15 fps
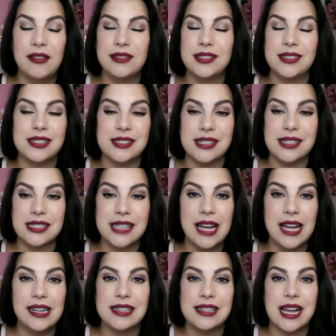just as
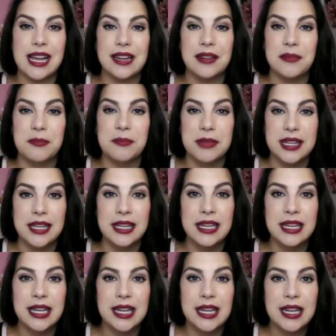excited as I can be,
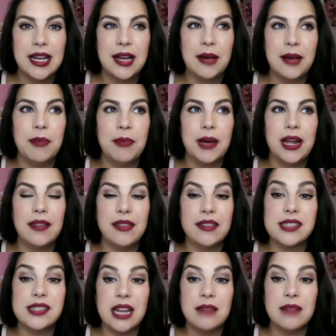but at the
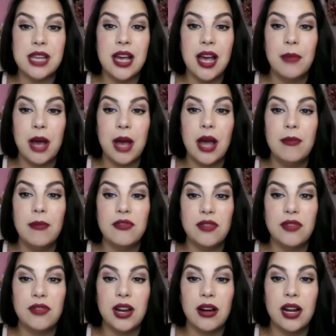same time, I'm
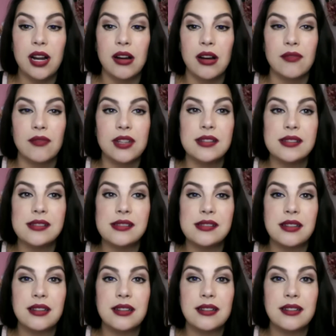very
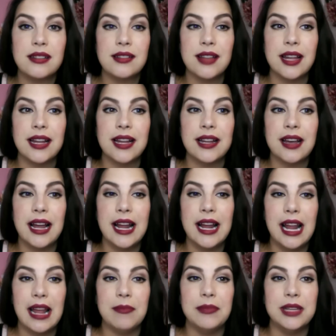nervous. Like, I
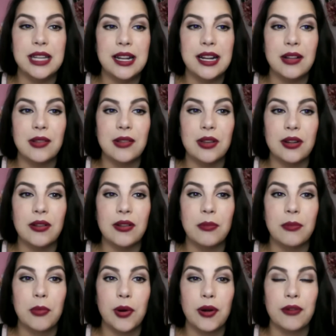am getting a little
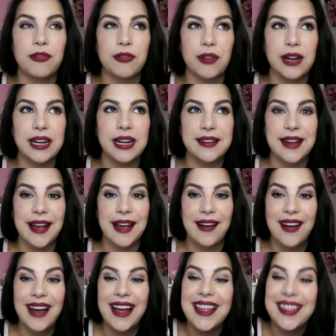more freaked out,
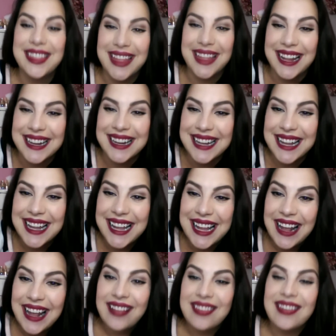I think.
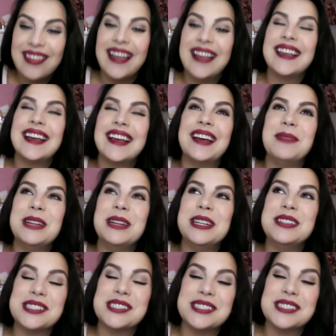Like, I mean,
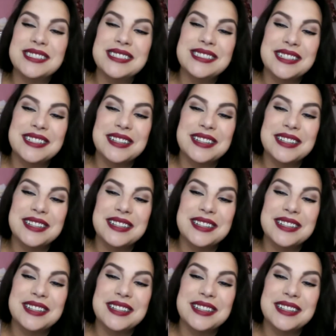just, you